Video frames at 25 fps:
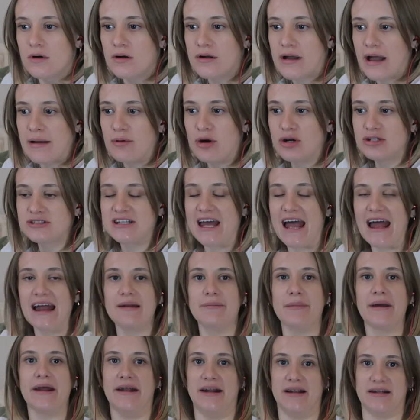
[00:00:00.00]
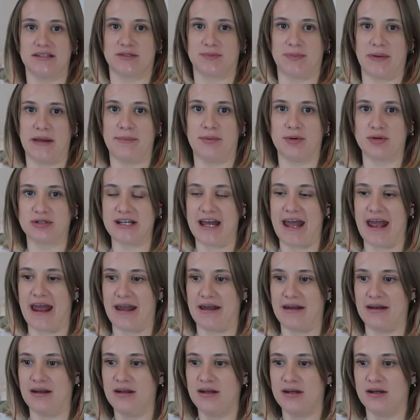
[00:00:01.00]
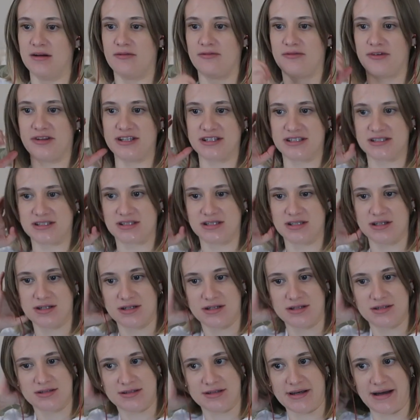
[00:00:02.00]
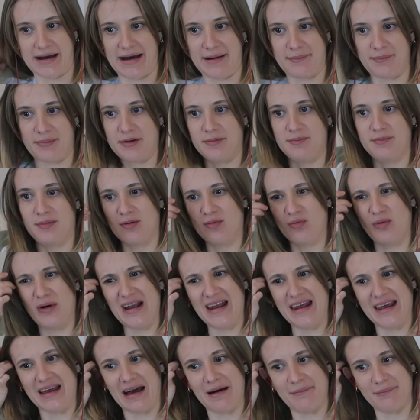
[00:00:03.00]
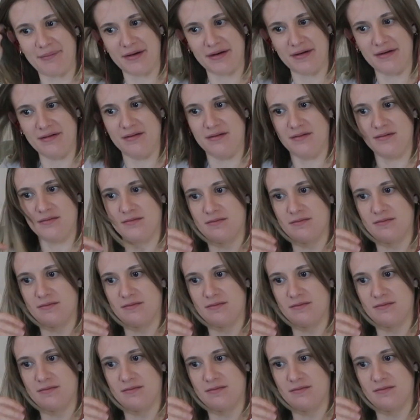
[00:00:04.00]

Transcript: Okay, we've got 10 minutes, people. 10 for this to happen, but will it happen?